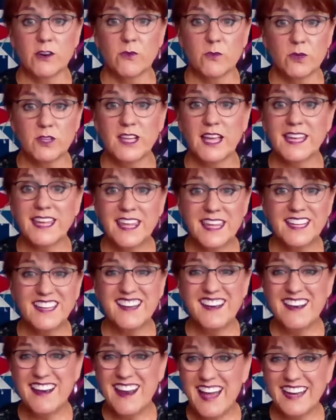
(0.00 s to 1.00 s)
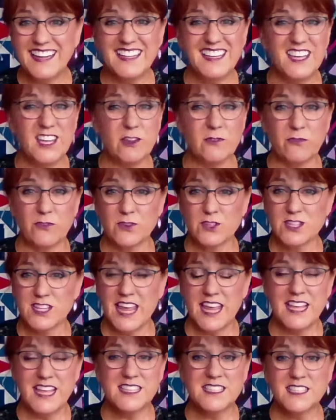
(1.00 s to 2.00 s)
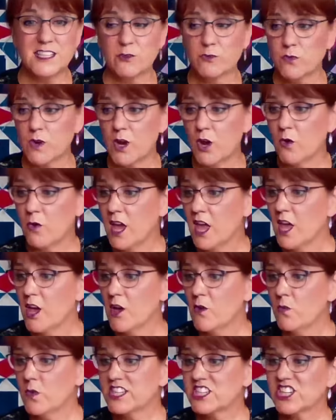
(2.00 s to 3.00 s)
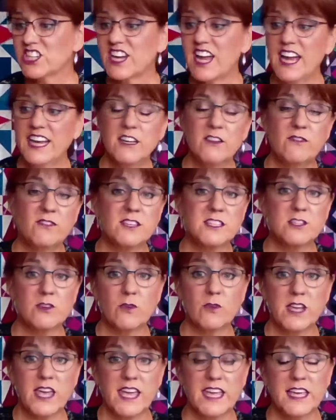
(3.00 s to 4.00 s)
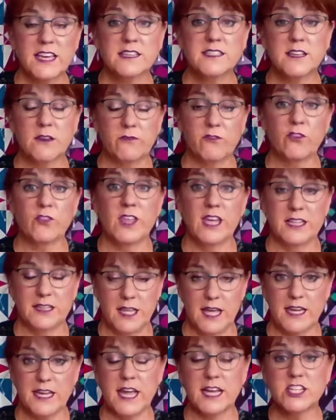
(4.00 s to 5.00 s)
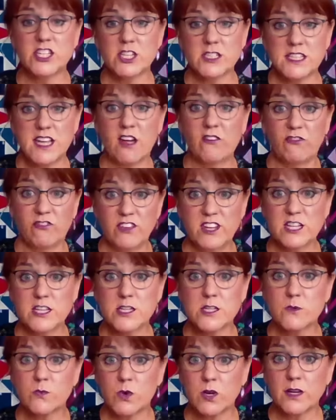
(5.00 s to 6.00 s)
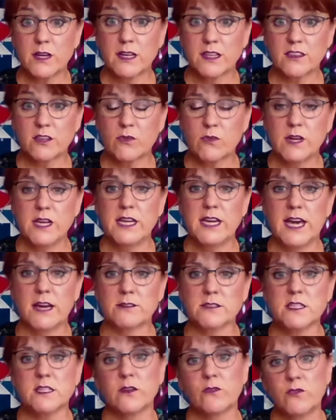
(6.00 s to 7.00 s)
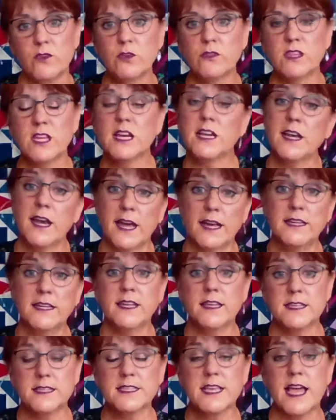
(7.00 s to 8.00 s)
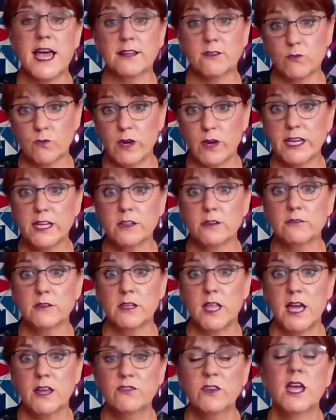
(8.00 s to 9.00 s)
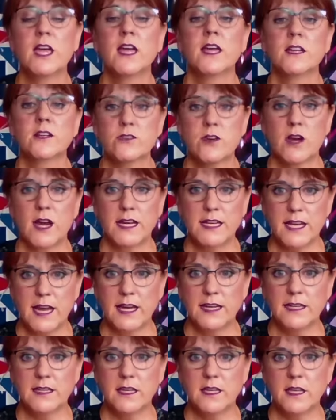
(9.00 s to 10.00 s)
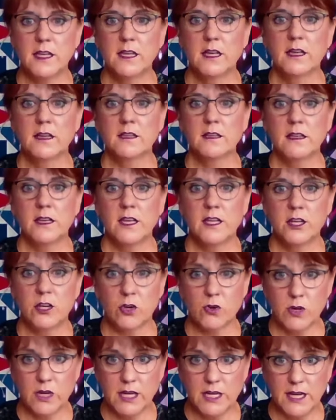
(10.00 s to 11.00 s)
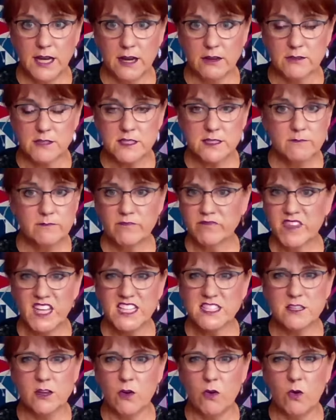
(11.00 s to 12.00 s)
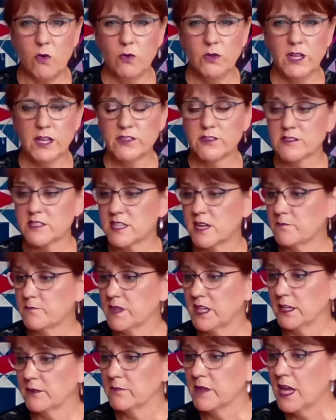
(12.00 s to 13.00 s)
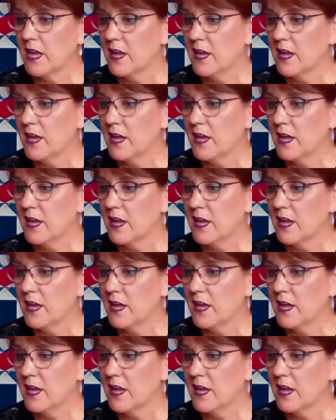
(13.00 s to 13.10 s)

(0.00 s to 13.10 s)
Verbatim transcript: We're like hitting 90 for days in a row, which kind of is okay, except for that, like, I just got finished working at the greenhouse. And if you think 90 is hot in regular life, try 90 in a greenhouse. That's a whole nother something.